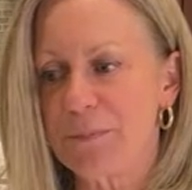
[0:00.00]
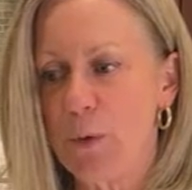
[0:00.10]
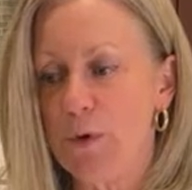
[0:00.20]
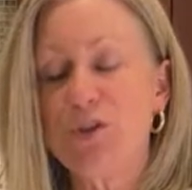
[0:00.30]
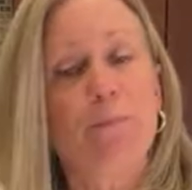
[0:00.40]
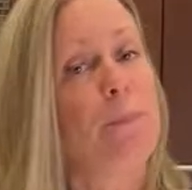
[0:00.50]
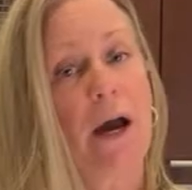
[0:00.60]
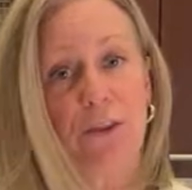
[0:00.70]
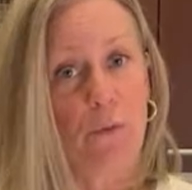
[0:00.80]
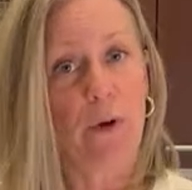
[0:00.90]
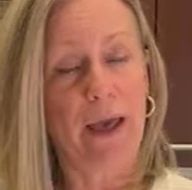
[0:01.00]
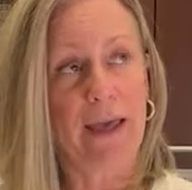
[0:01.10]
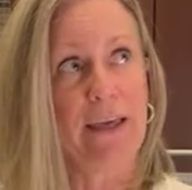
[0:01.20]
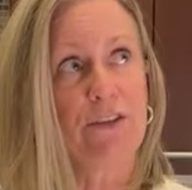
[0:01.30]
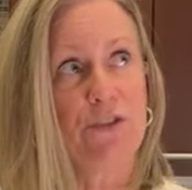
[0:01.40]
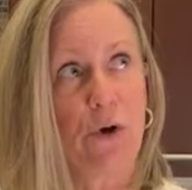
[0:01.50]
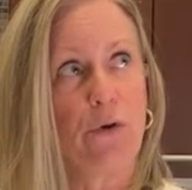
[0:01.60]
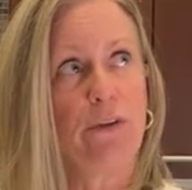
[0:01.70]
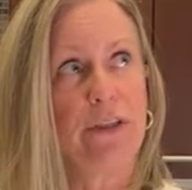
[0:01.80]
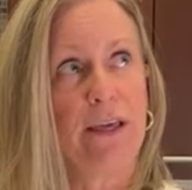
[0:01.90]
which by the way, it
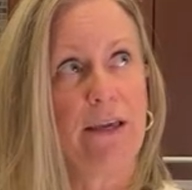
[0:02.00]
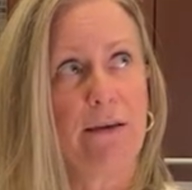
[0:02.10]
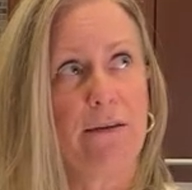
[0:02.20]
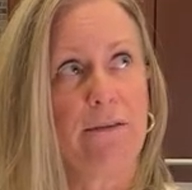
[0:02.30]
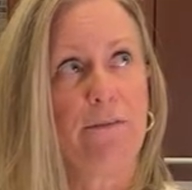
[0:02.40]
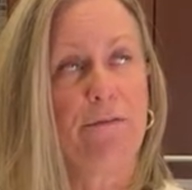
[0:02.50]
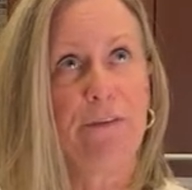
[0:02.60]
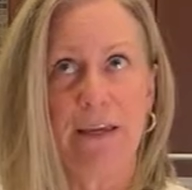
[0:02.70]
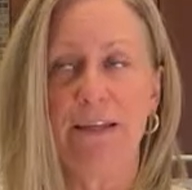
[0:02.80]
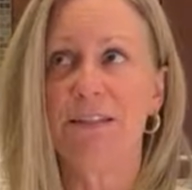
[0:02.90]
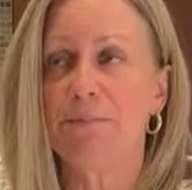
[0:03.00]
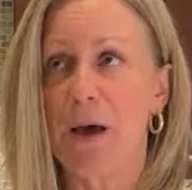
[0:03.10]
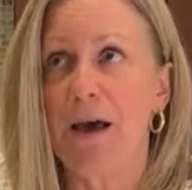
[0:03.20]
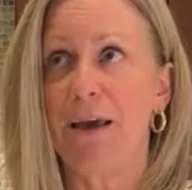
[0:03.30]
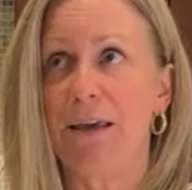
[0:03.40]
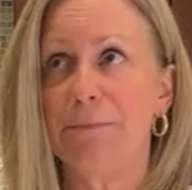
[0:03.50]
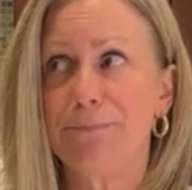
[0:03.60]
totally feeds my